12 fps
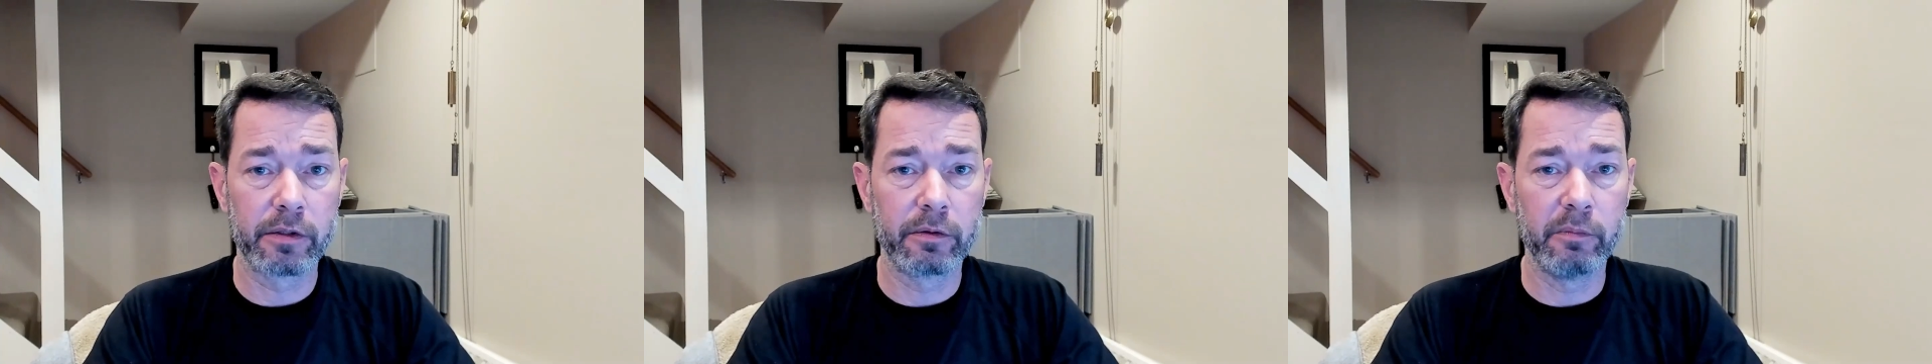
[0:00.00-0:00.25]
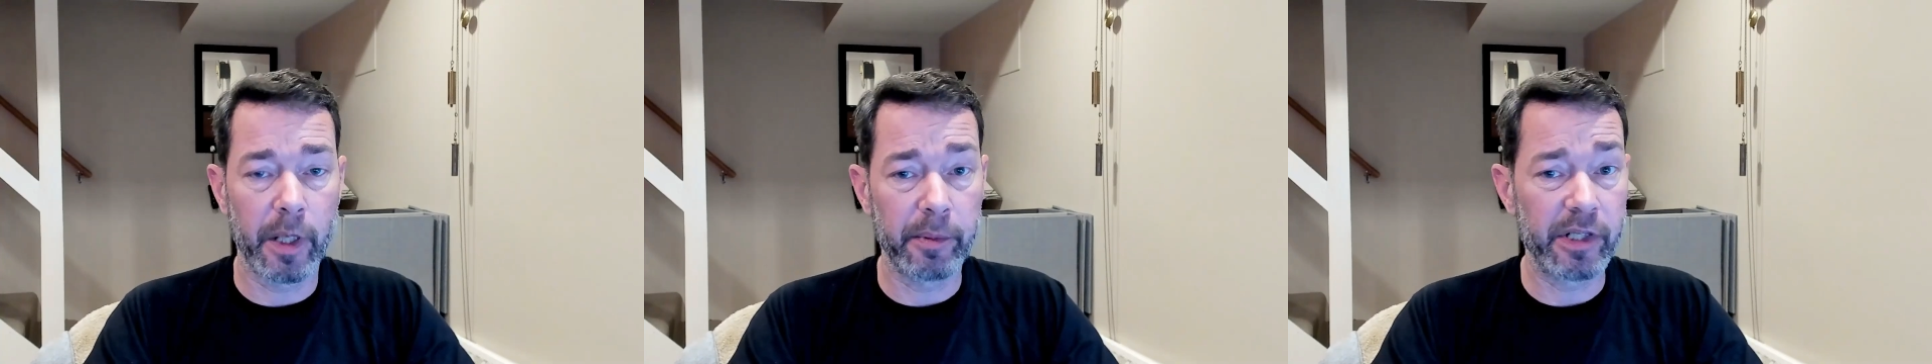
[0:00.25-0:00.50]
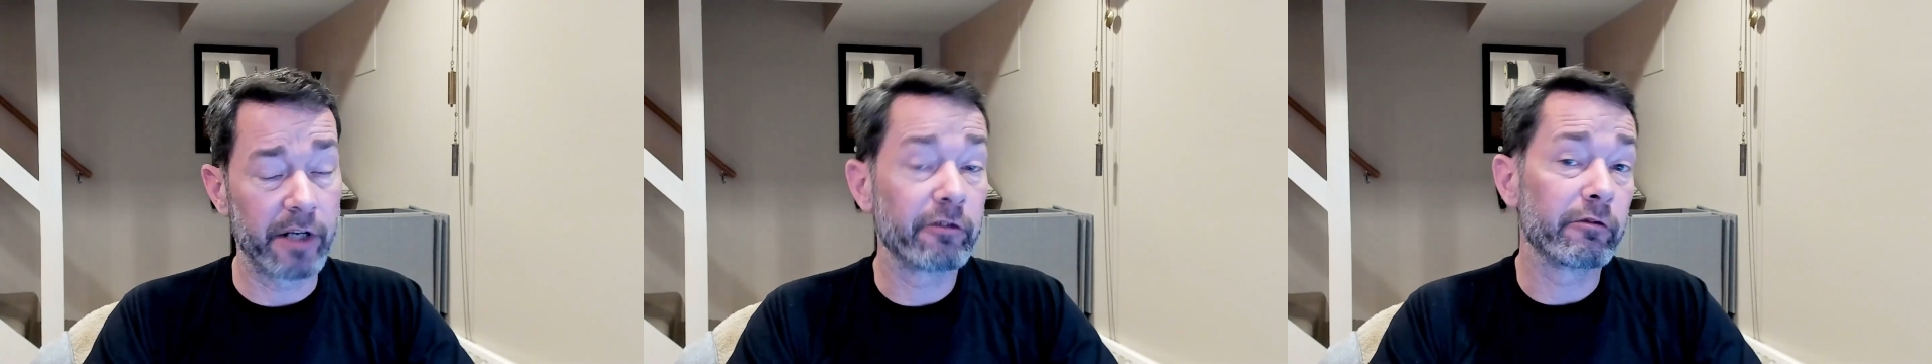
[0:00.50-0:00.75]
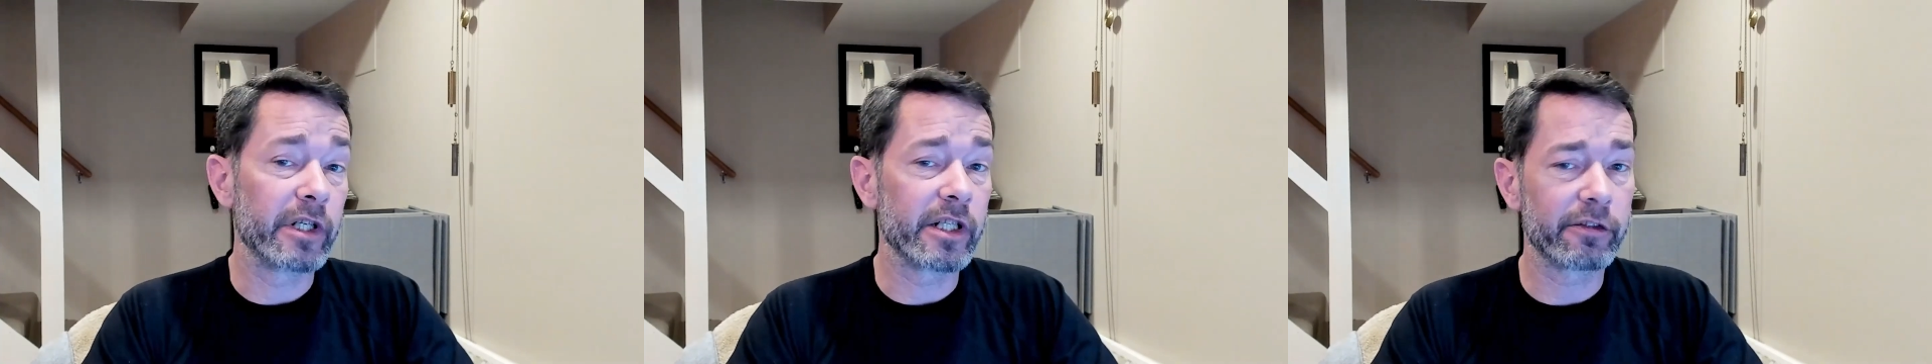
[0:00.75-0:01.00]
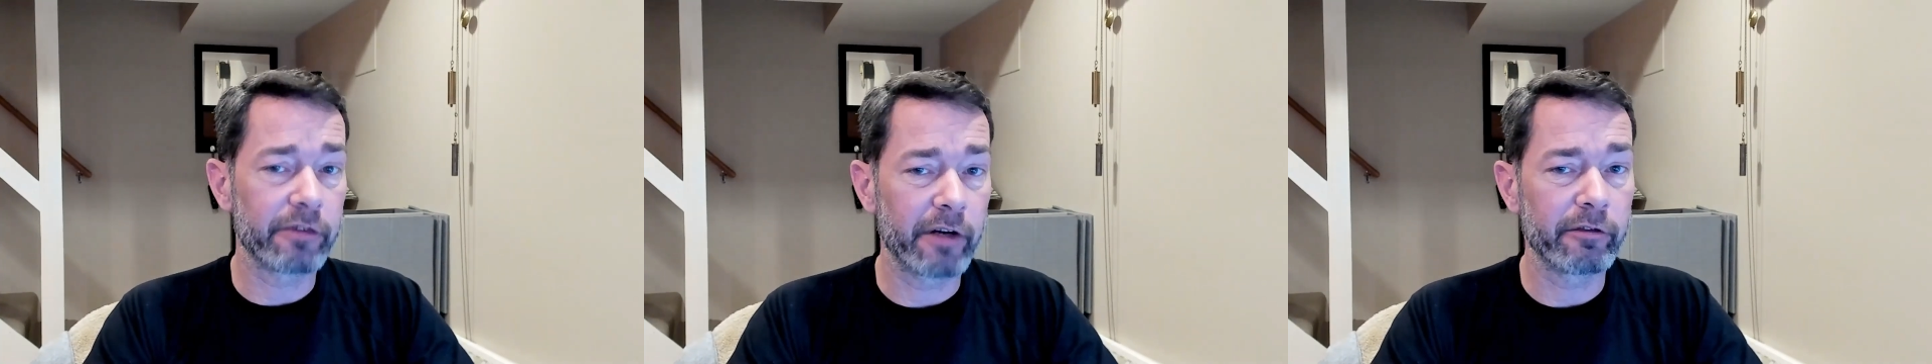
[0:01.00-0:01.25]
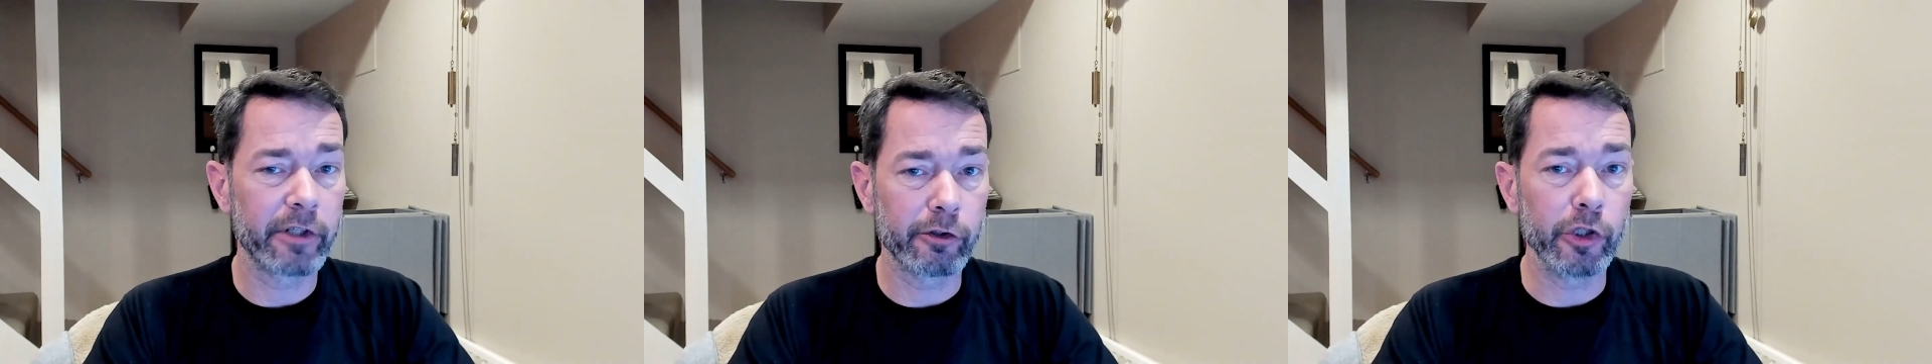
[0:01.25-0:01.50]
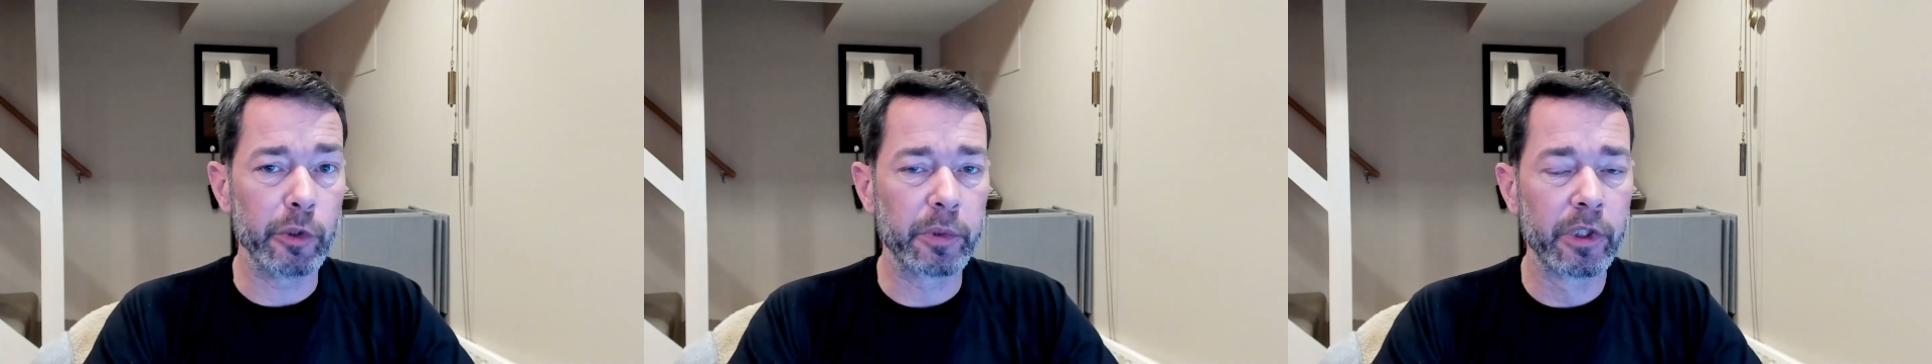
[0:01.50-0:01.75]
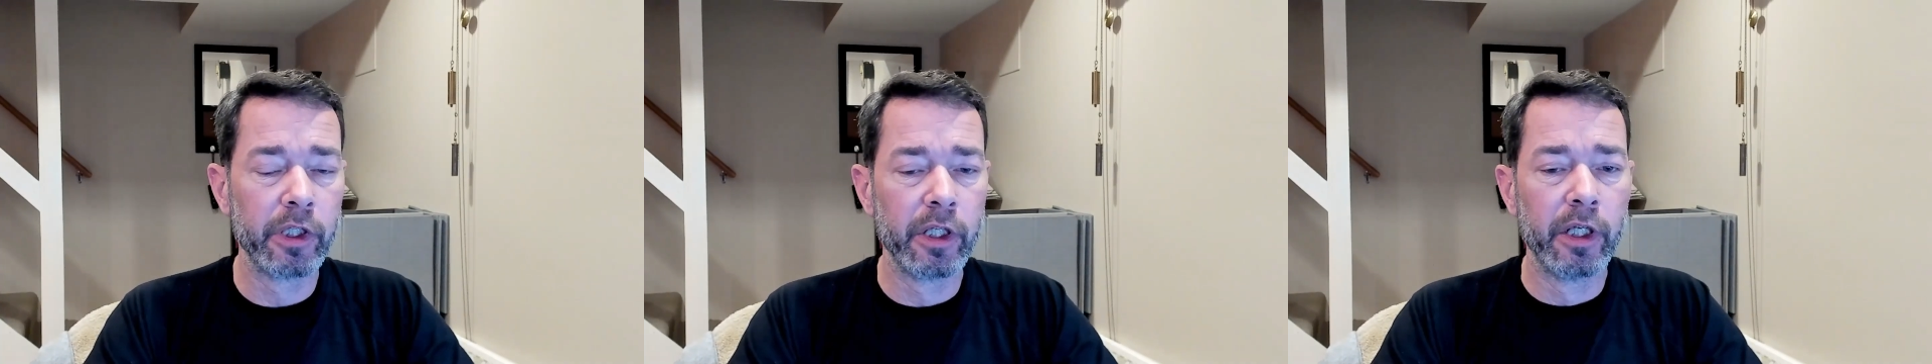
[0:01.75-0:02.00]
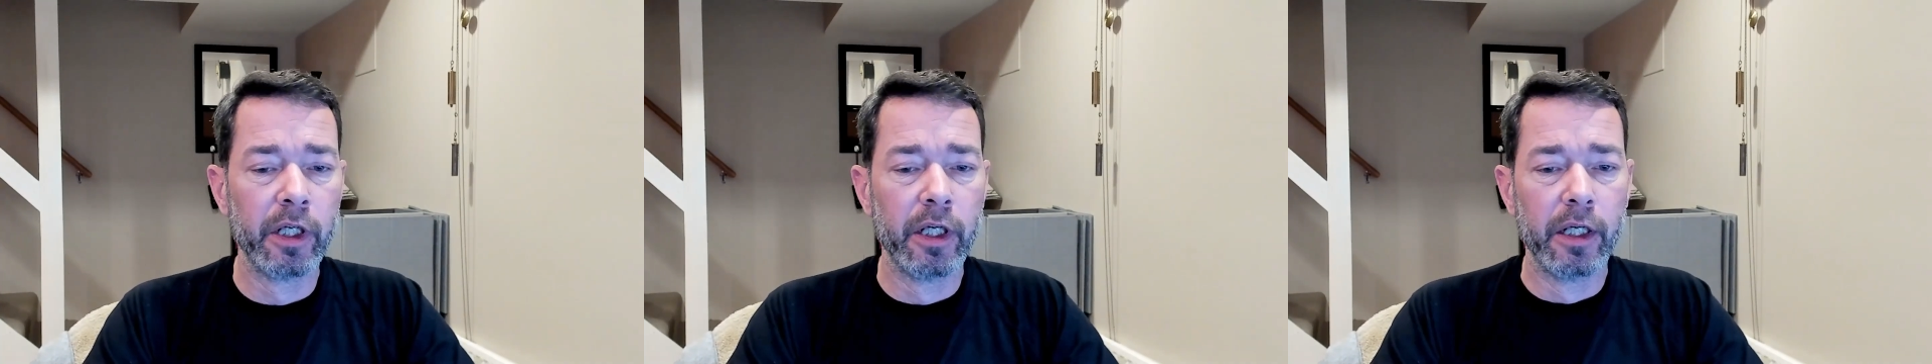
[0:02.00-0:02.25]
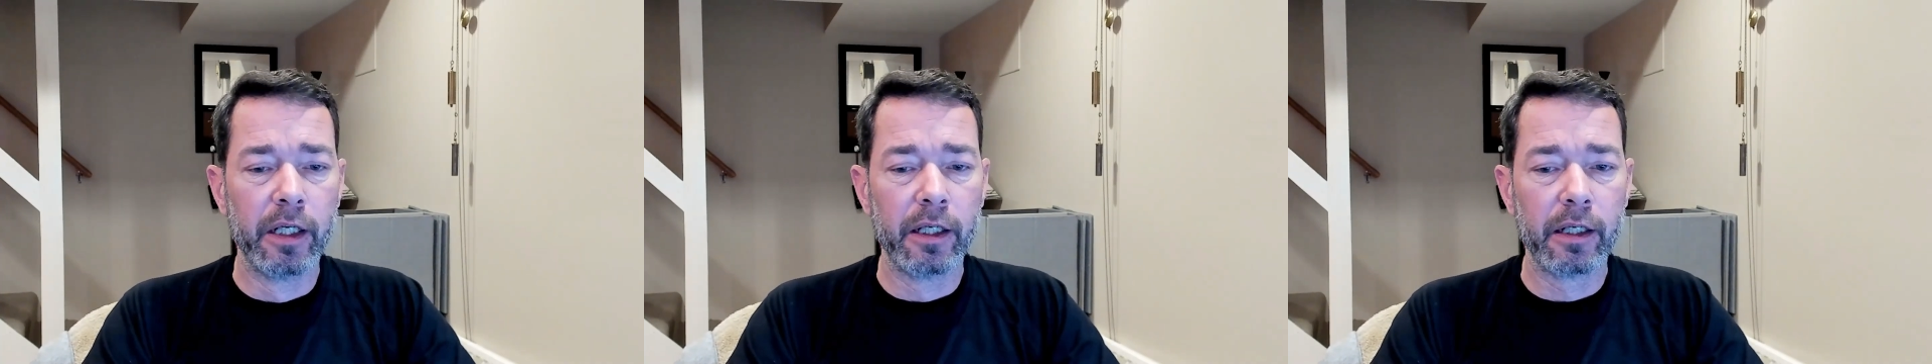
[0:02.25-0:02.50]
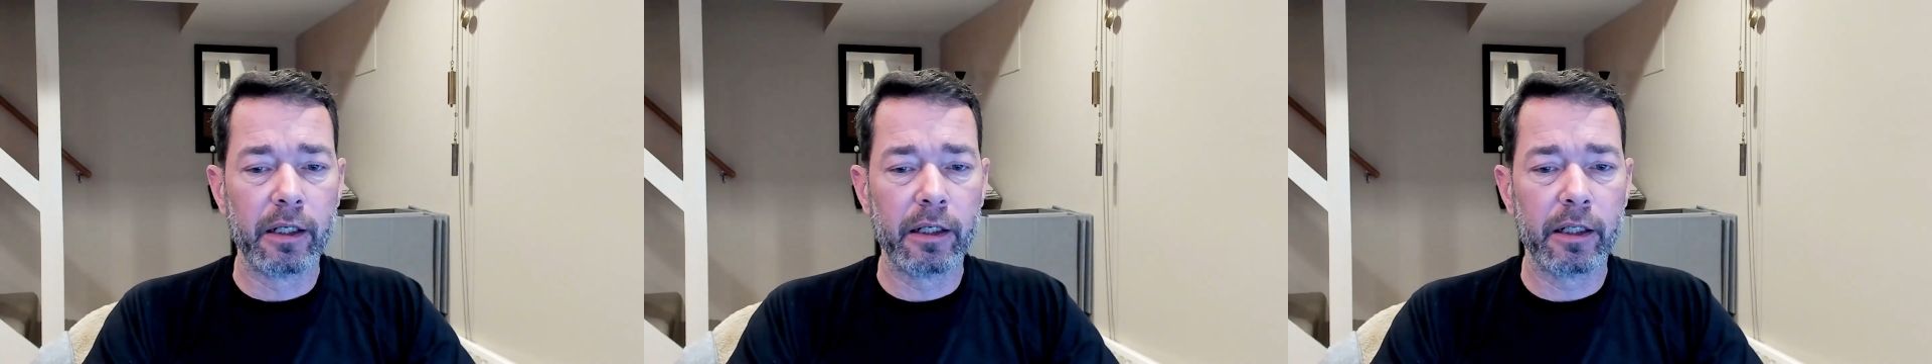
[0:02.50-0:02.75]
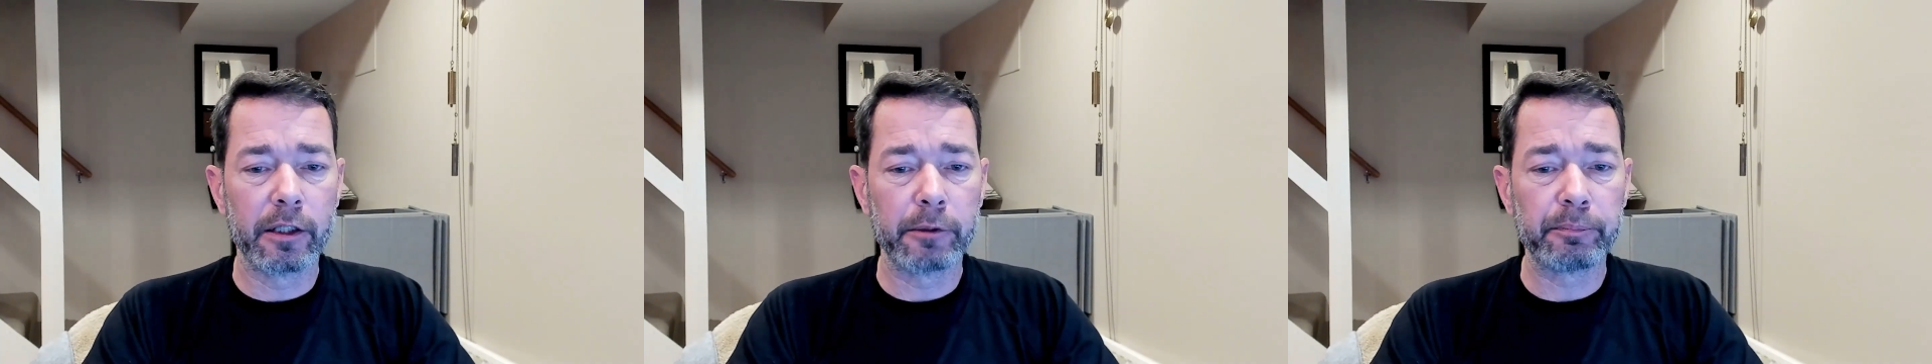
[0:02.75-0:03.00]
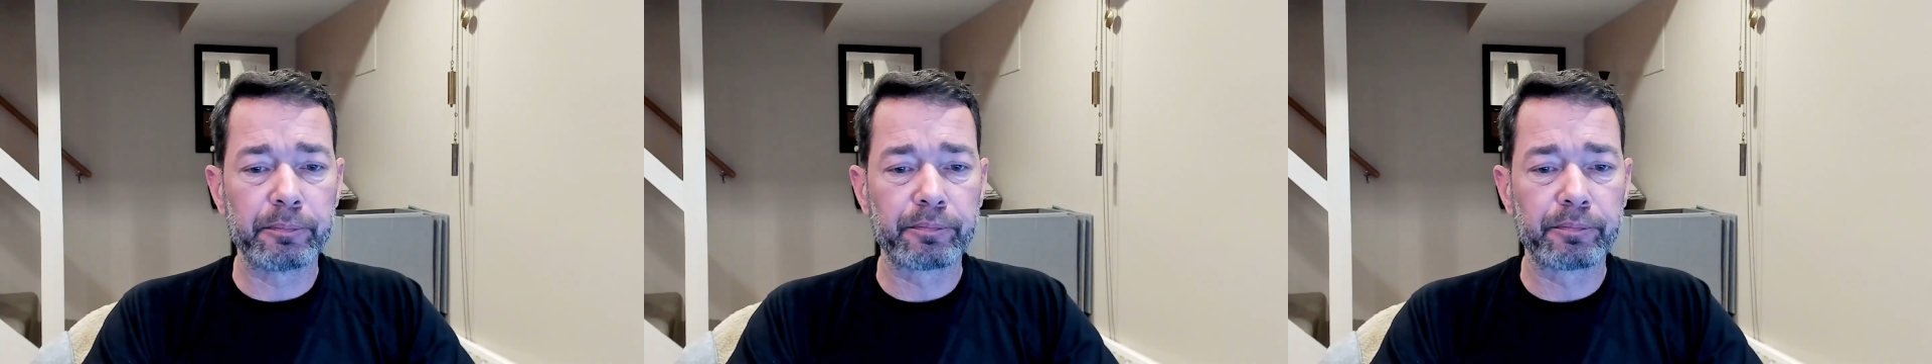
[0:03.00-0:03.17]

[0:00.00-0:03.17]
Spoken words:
maybe different reasons for every group. But